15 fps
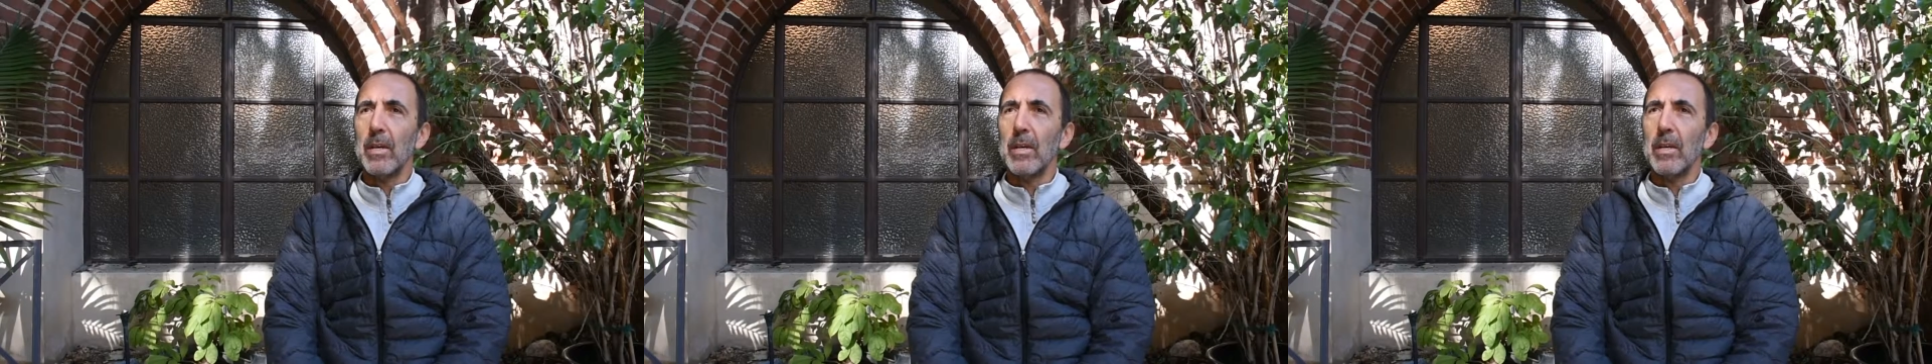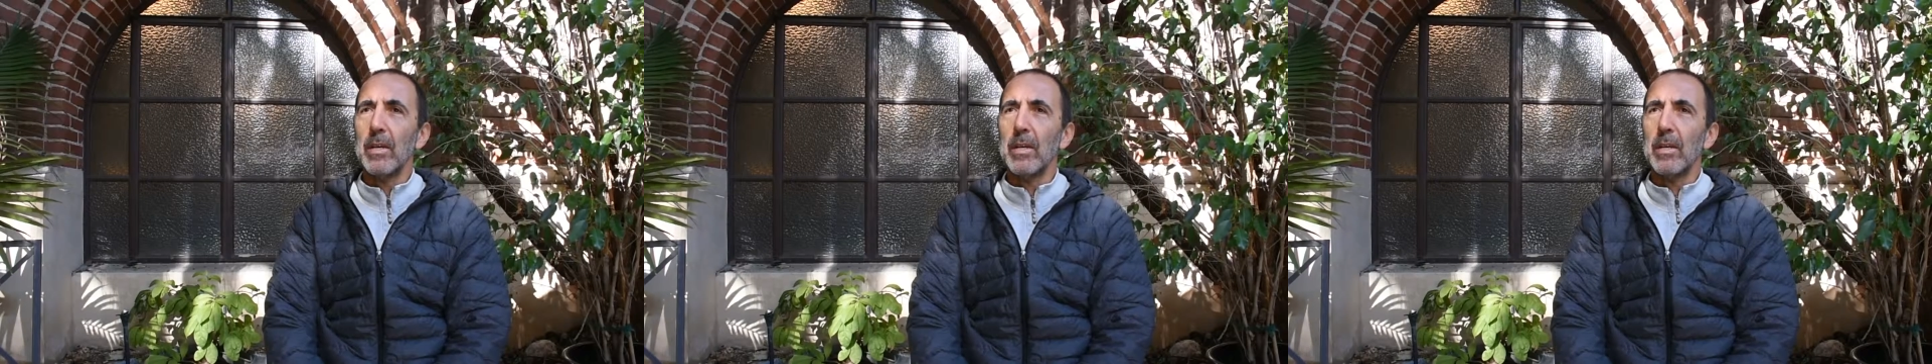
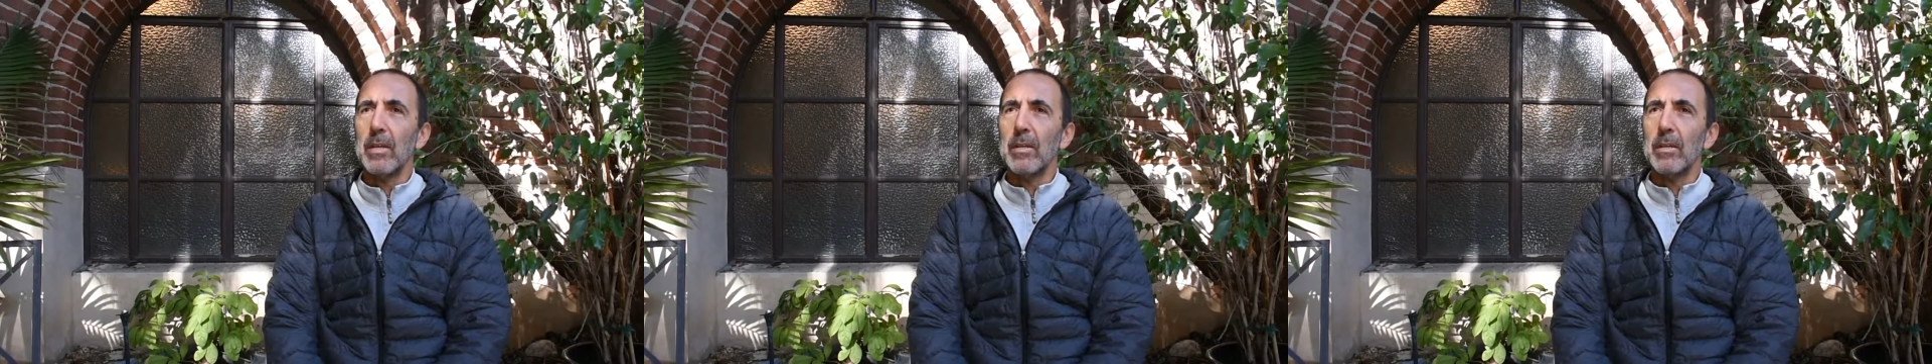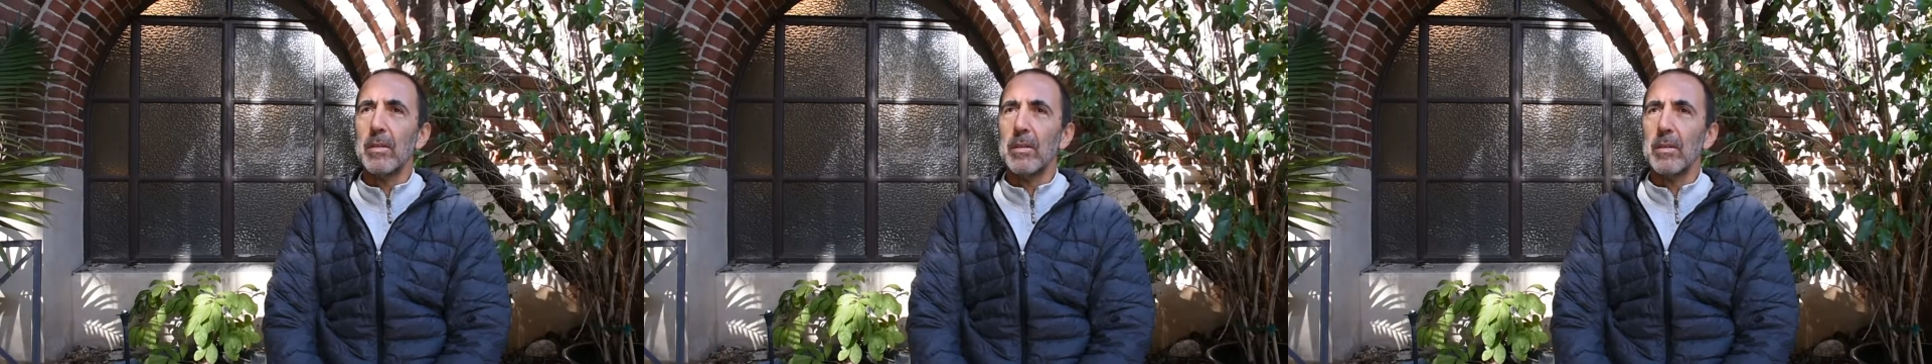I had
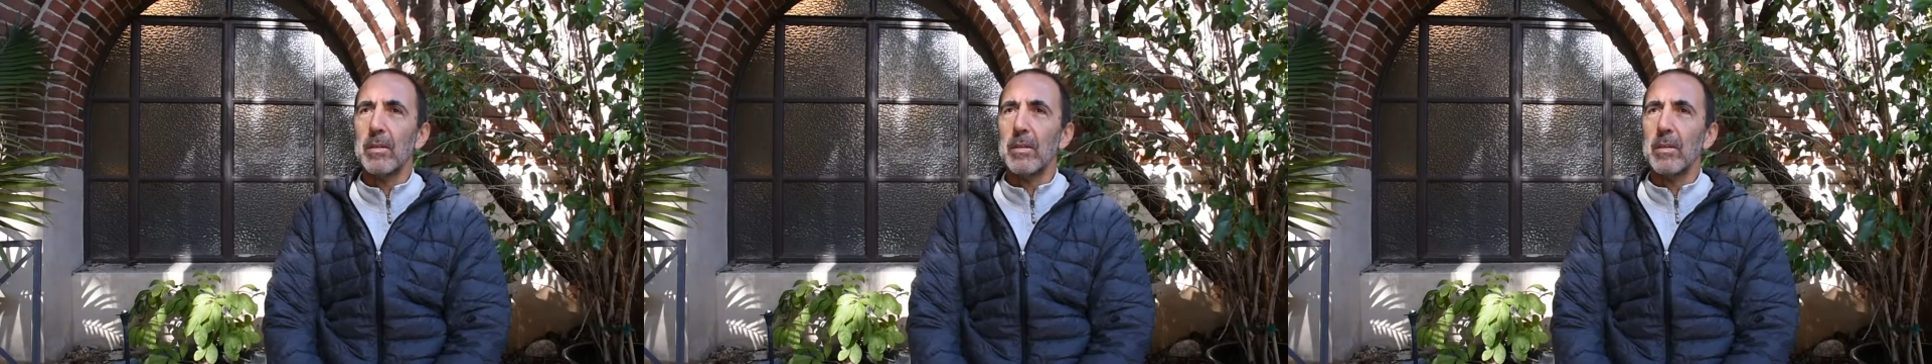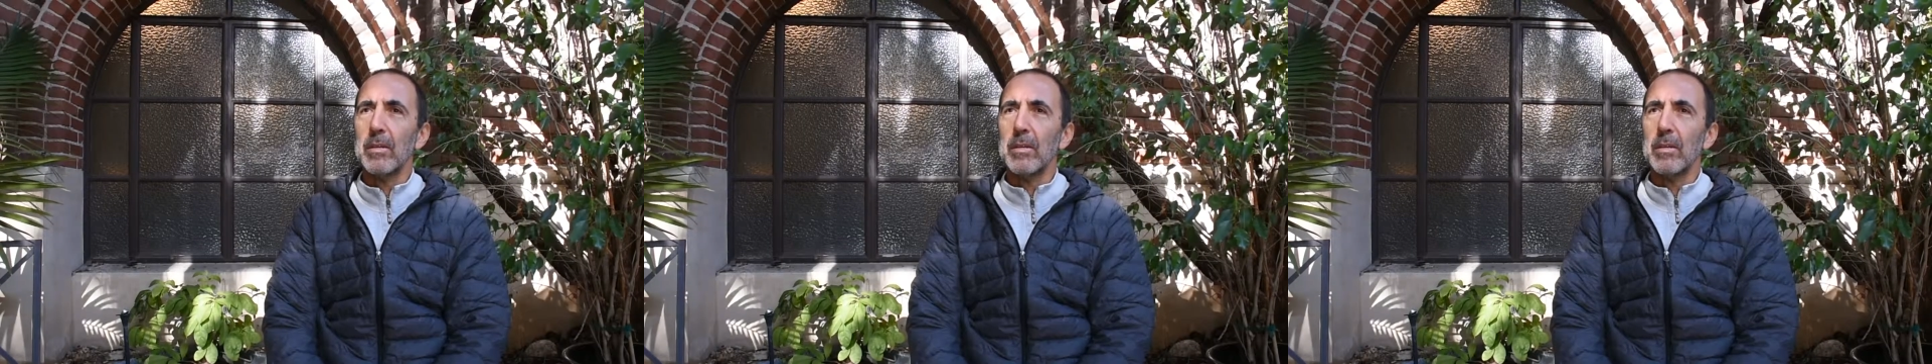a